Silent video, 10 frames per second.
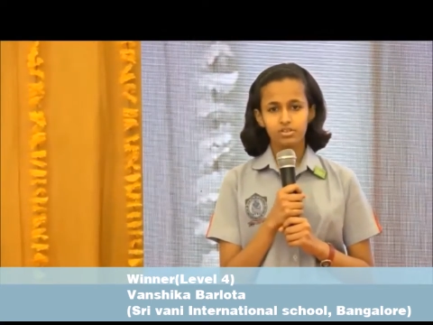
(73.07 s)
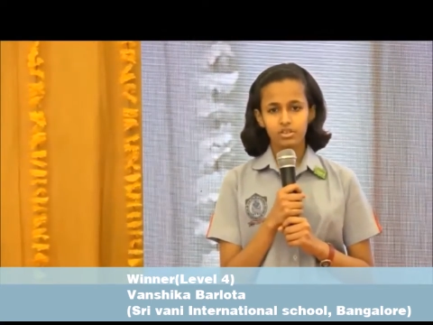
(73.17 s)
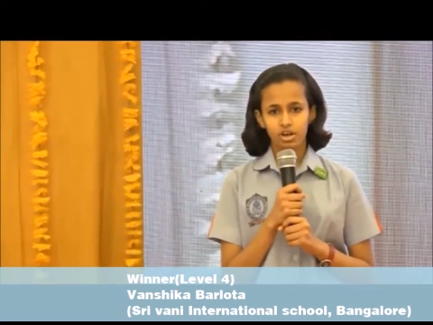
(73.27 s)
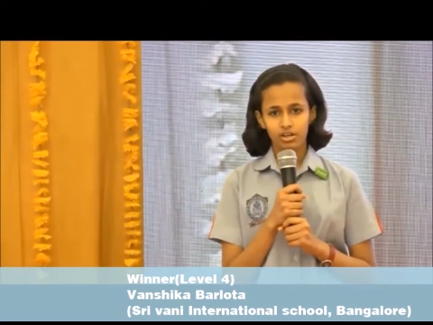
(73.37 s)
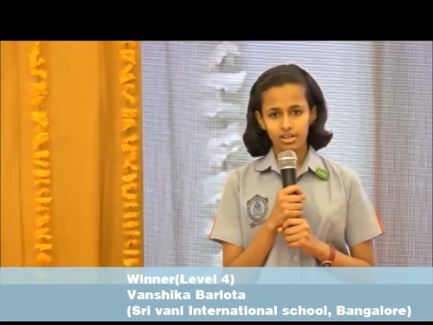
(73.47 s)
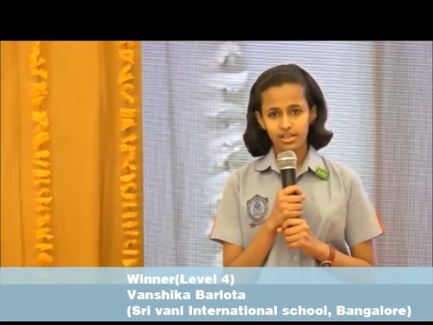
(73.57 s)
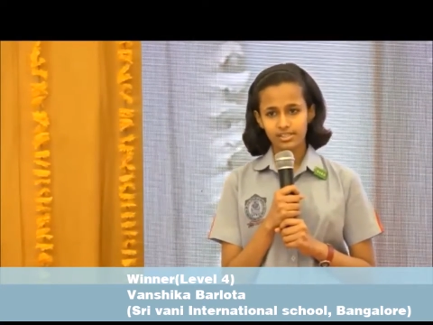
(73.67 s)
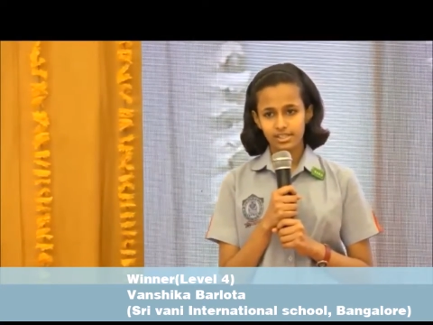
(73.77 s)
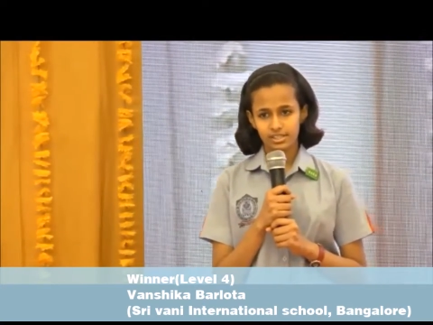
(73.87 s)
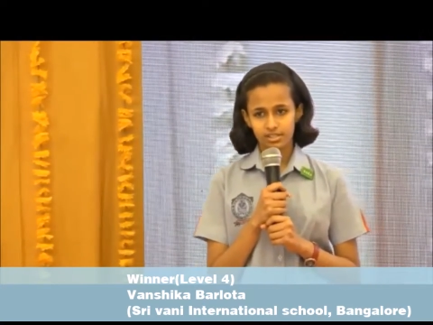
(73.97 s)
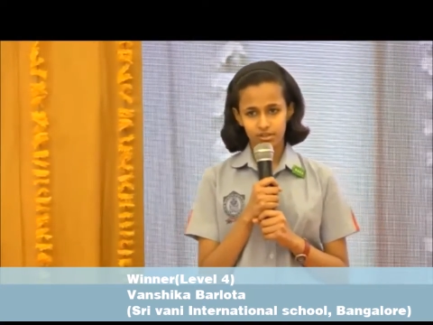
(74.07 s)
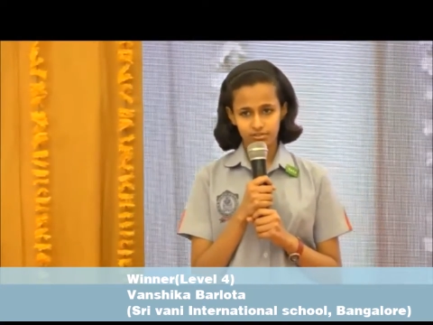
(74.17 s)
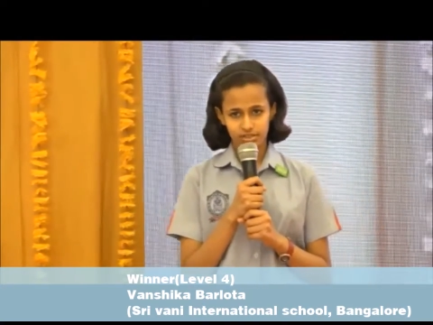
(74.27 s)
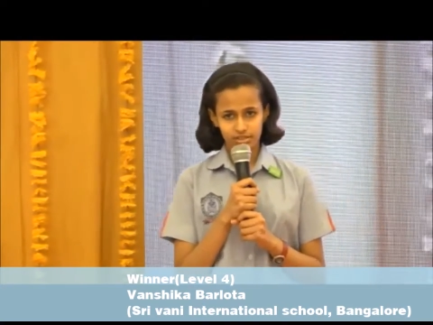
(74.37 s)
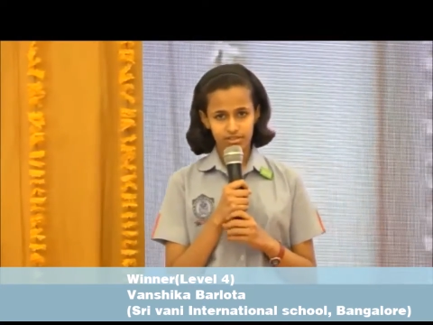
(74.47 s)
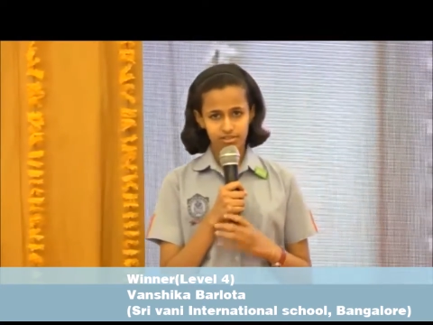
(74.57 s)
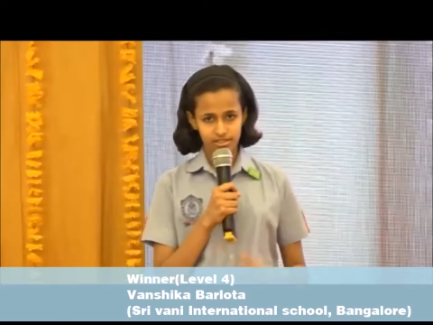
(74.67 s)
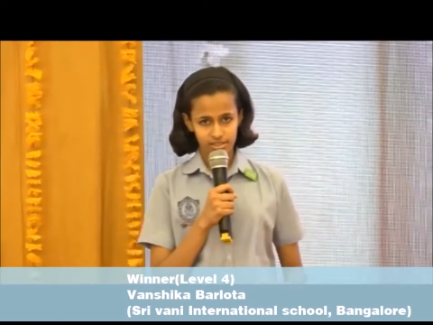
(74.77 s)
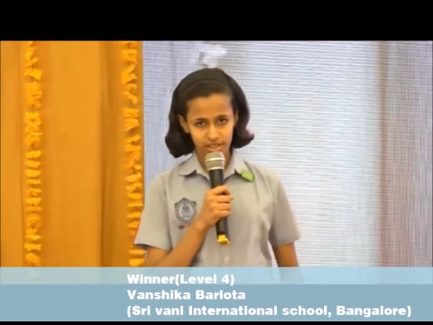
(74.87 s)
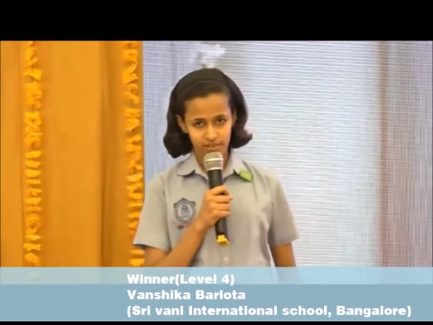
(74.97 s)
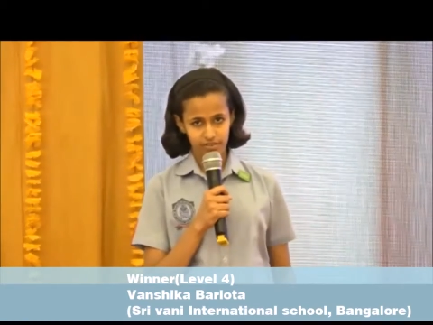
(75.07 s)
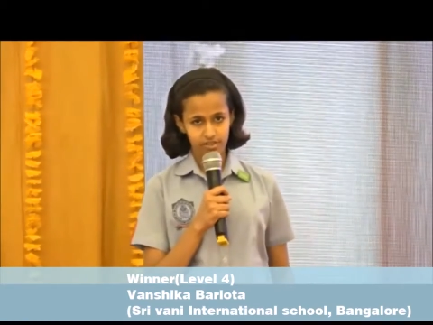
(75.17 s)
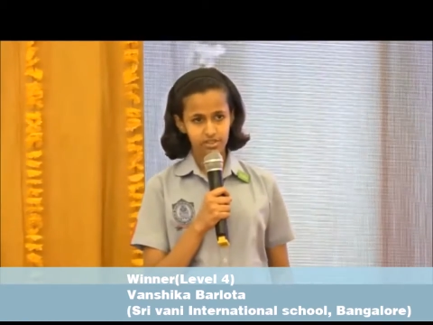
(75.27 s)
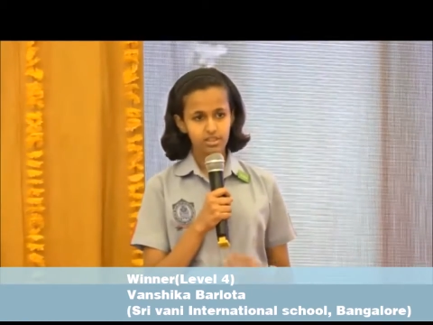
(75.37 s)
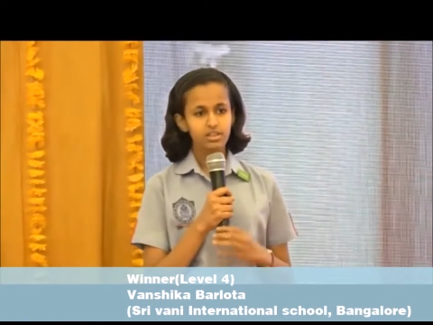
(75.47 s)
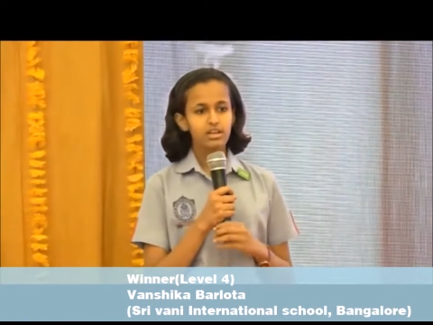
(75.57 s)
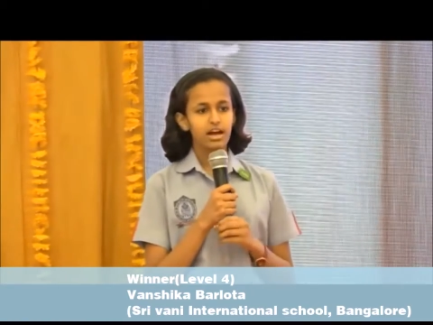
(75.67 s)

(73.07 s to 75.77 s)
for the organization of such an event.